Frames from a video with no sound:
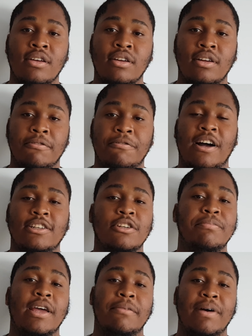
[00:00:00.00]
In fact, it would
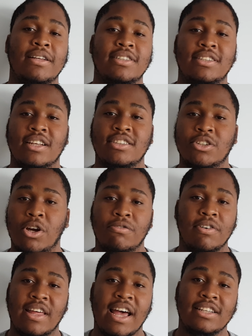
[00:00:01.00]
make better sense to go for
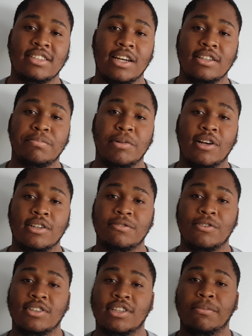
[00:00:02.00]
the S8 Plus, for
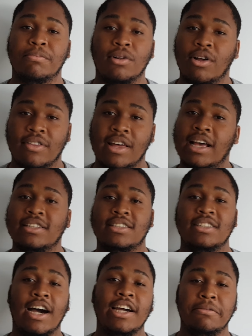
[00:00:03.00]
example, or the
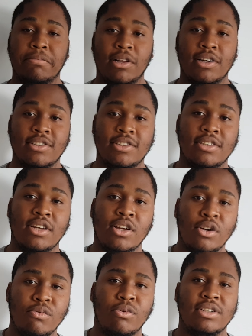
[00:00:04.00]
S9 Plus,
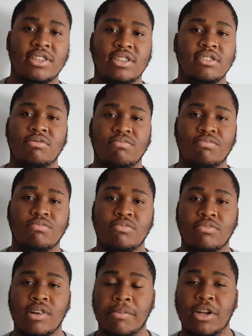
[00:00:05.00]
which,
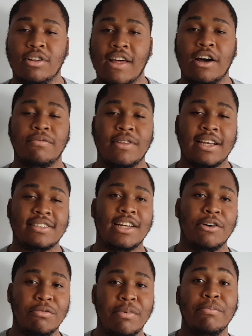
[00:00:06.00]
I mean, the S9
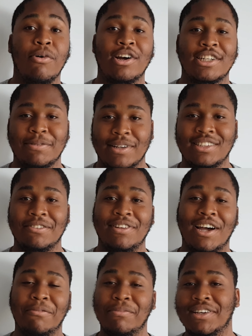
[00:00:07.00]
would be more expensive
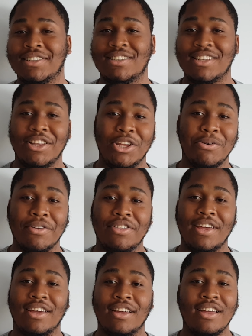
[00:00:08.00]
now because it's the newer
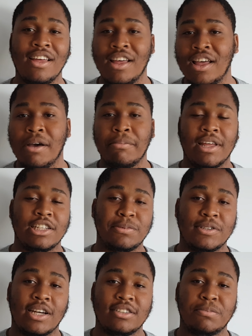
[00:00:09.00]
thing, but that's
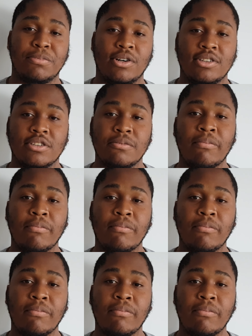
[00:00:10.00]
besides the point.